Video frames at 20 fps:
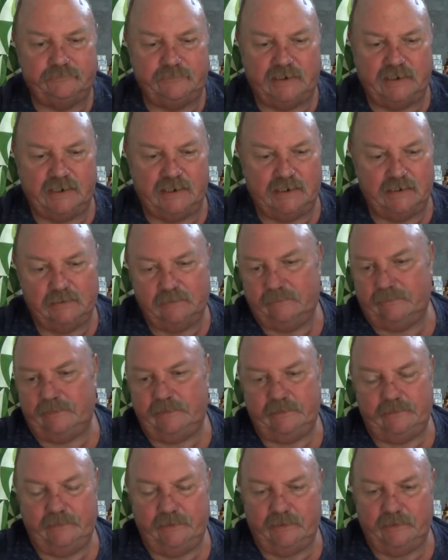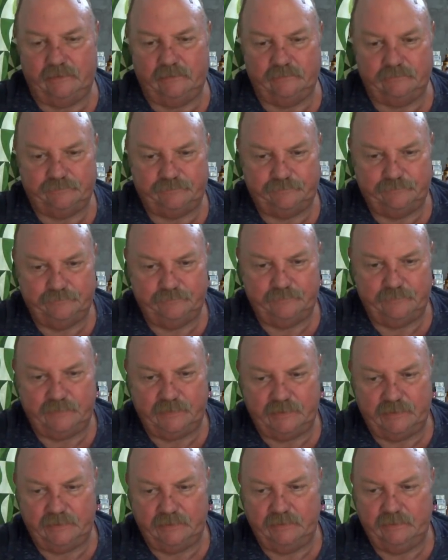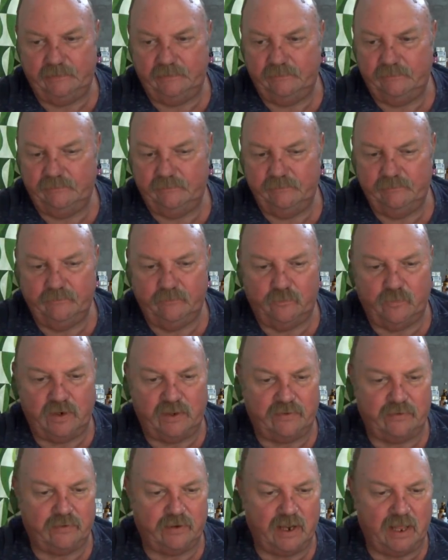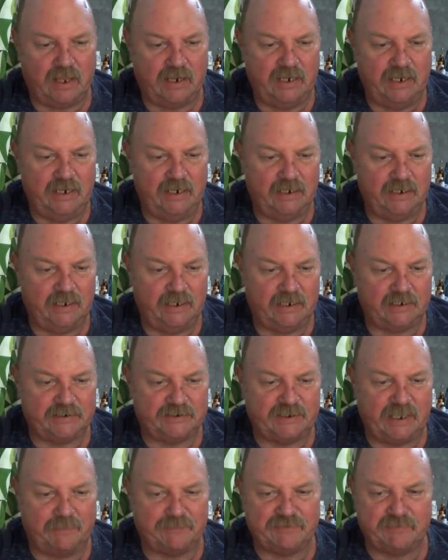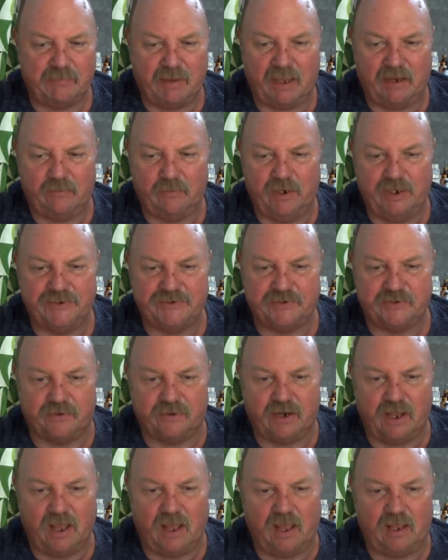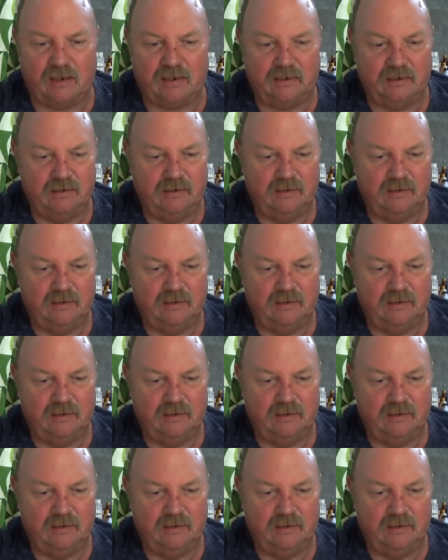And, you know, whether or not he accepts my reason or not,